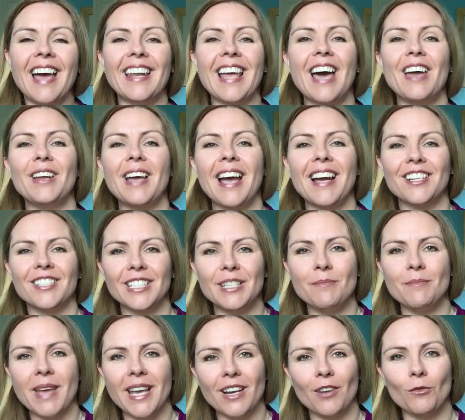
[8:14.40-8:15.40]
and how to actually
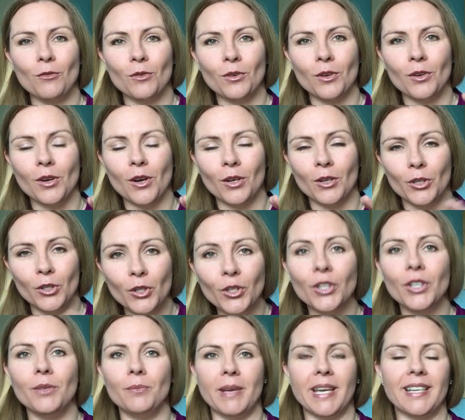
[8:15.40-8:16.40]
make a, a
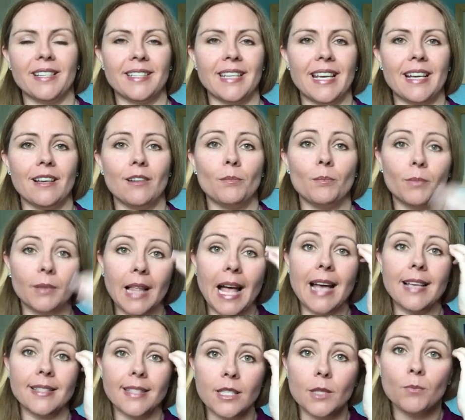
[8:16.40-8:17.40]
good make and take
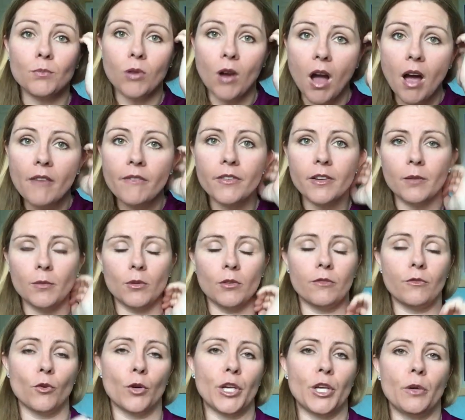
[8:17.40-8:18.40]
class that's profitable
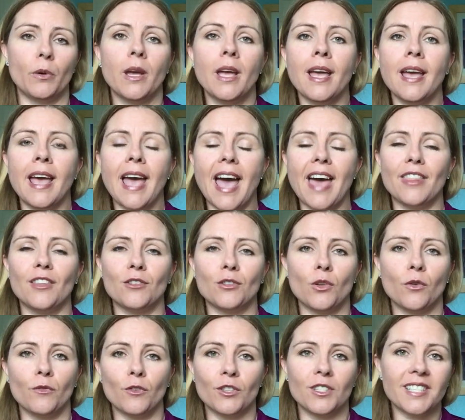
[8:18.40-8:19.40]
for you. And there's
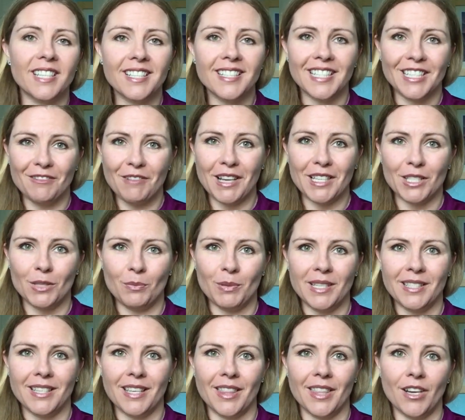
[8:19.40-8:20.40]
over 60
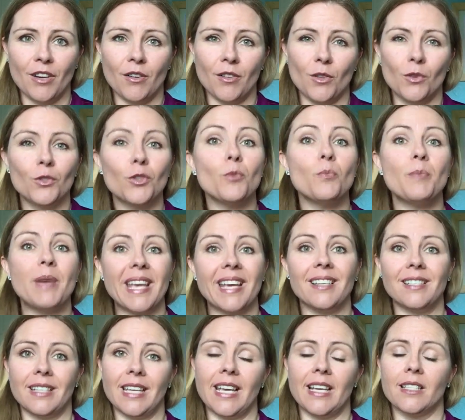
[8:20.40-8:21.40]
recipes in there, and those are make
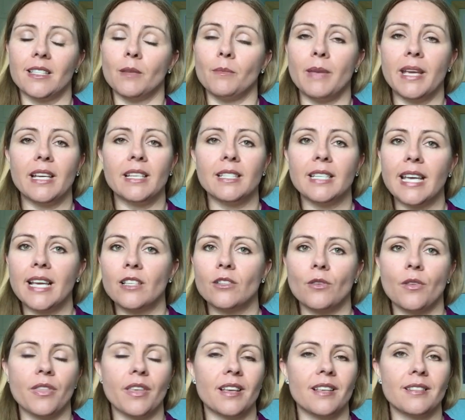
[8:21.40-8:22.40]
and takes. And make and takes are
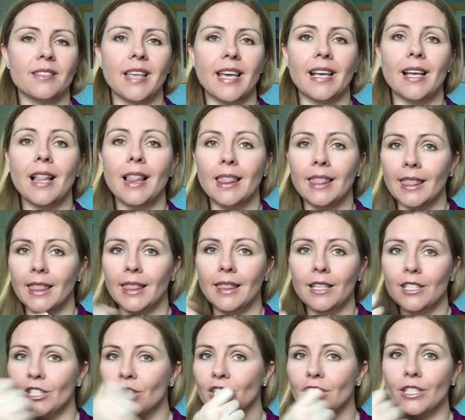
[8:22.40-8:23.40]
things like, you
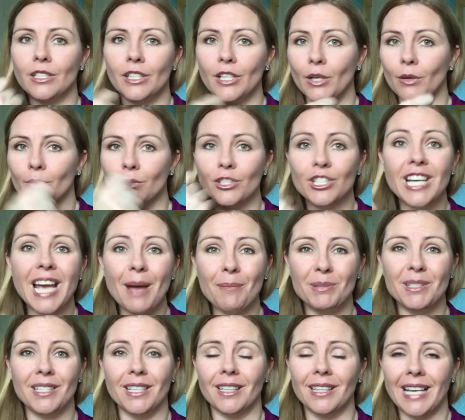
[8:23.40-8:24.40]
know,
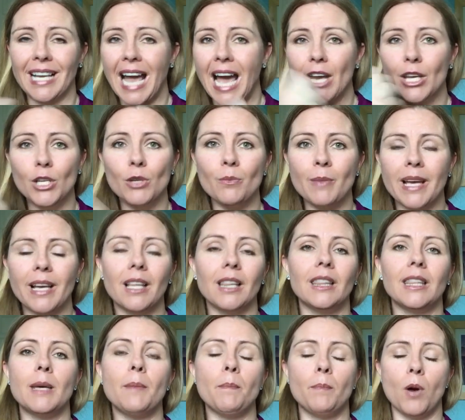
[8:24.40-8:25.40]
chapstick. Like, how do you make a
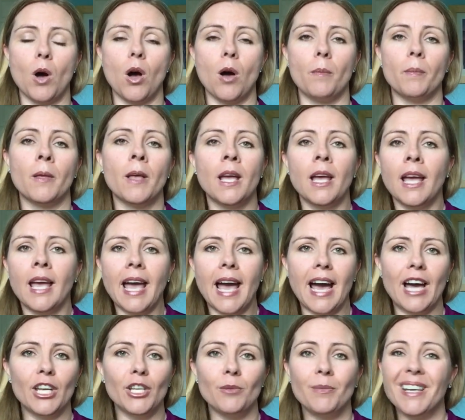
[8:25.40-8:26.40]
lip balm?
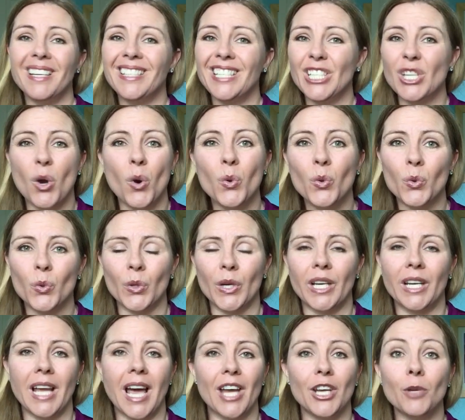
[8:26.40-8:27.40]
How do you make
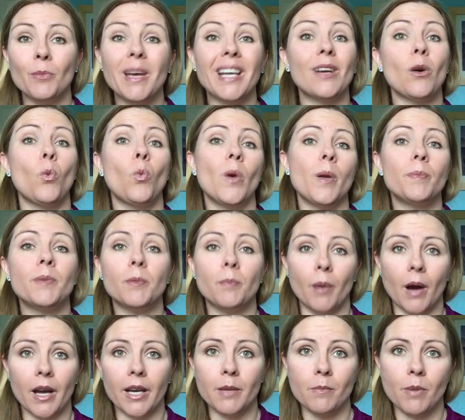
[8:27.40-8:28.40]
deodorant? How do you make a whipped
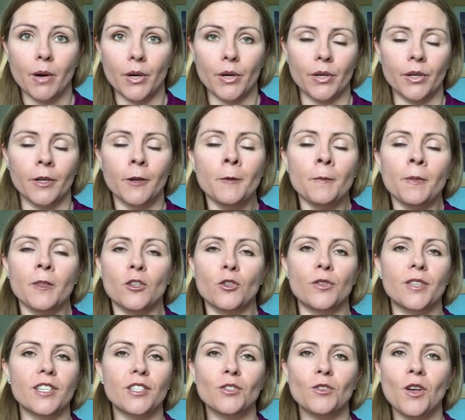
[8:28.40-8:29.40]
body butter? So
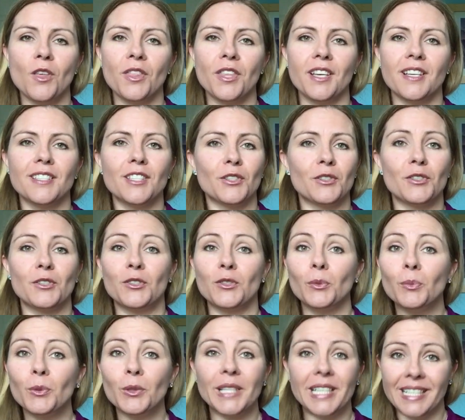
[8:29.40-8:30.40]
these are all things that are
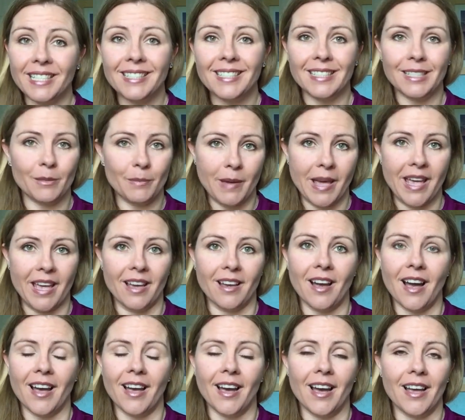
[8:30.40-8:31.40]
super easy to make.
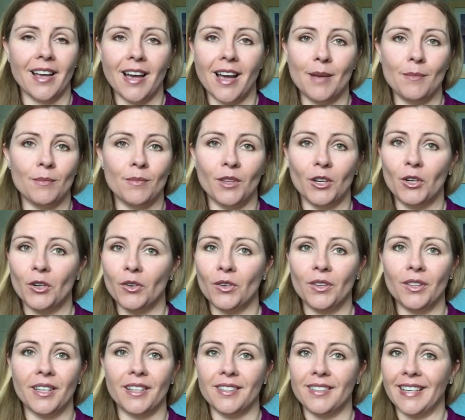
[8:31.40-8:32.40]
I, I, am the
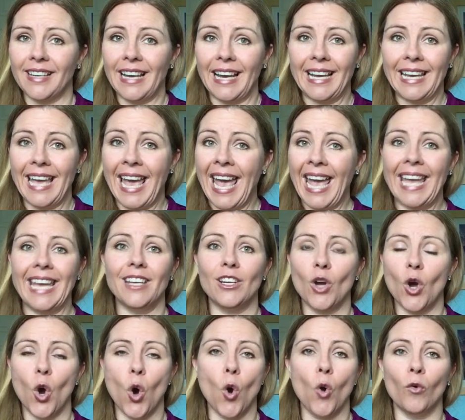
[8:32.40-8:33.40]
girl that's like, I
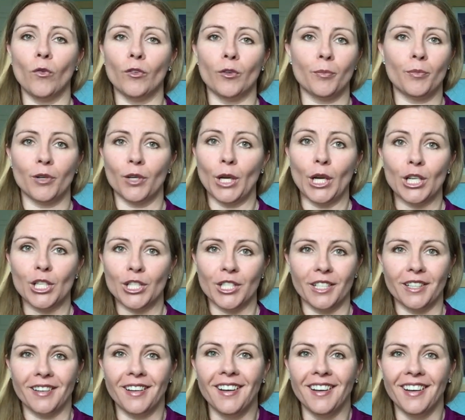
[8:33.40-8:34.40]
hate overproduction.